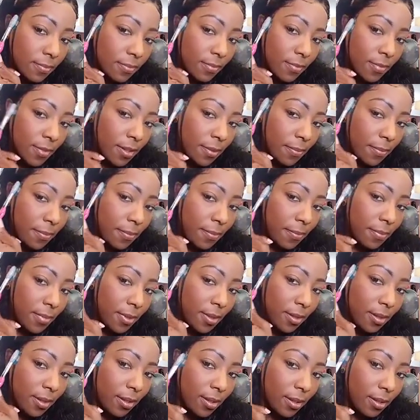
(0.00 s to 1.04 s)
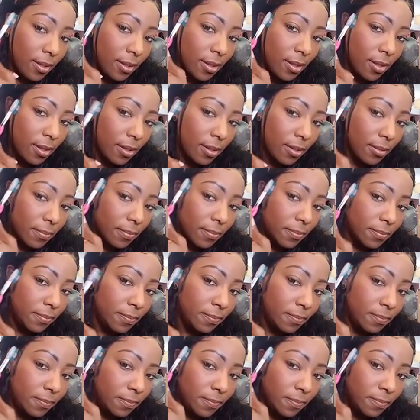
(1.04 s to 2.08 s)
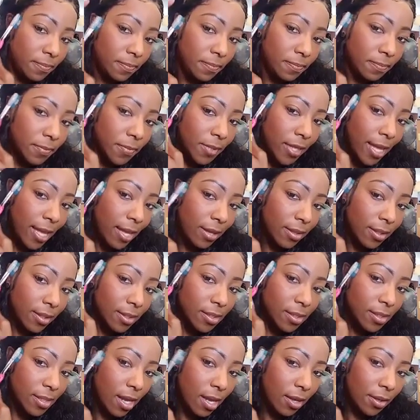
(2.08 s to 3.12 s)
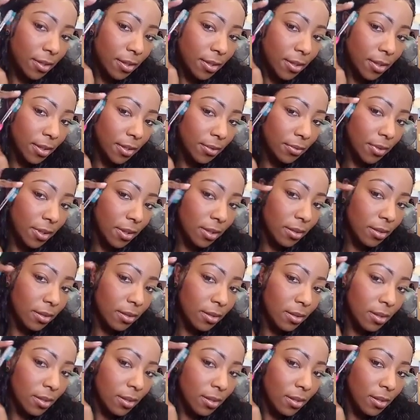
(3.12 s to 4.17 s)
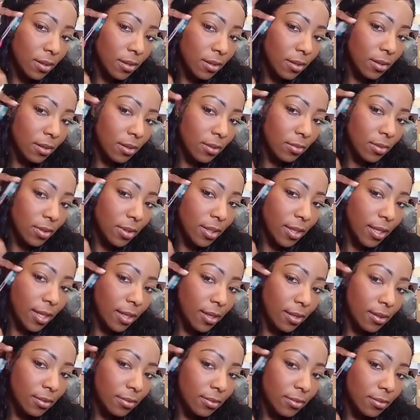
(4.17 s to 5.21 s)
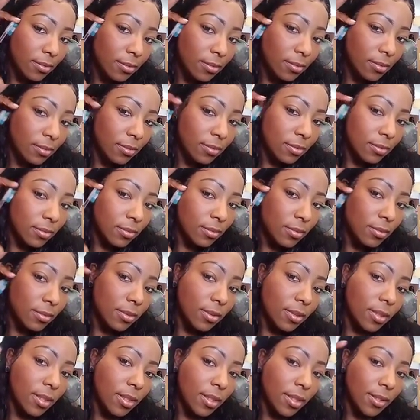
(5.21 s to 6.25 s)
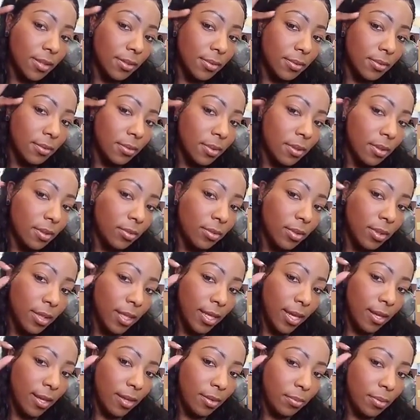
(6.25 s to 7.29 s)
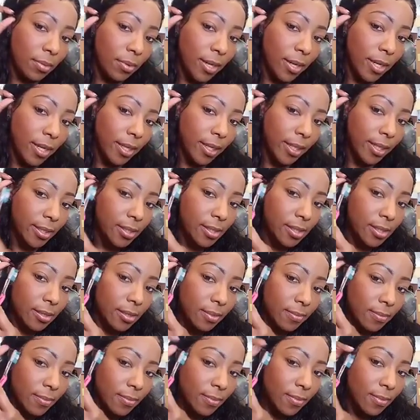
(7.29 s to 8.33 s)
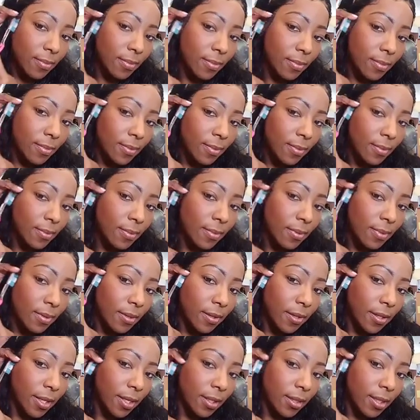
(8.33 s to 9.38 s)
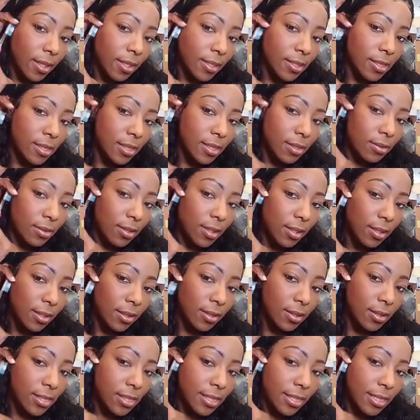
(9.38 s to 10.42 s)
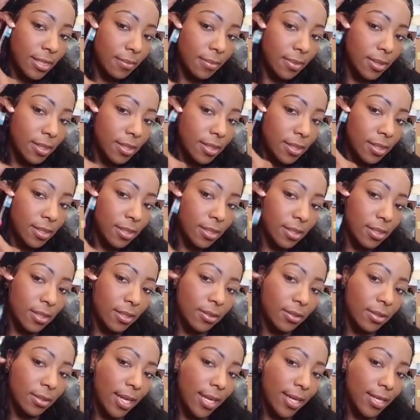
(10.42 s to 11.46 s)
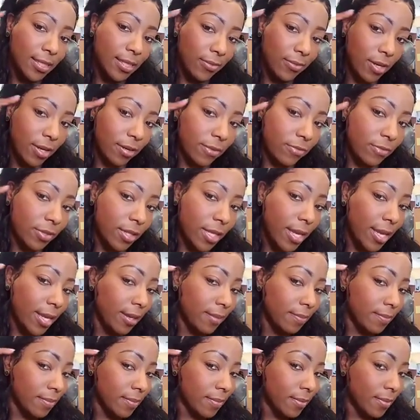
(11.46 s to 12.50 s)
the how to install your unit without glue, without braids, and that it still can look seamless. It still lays very flat.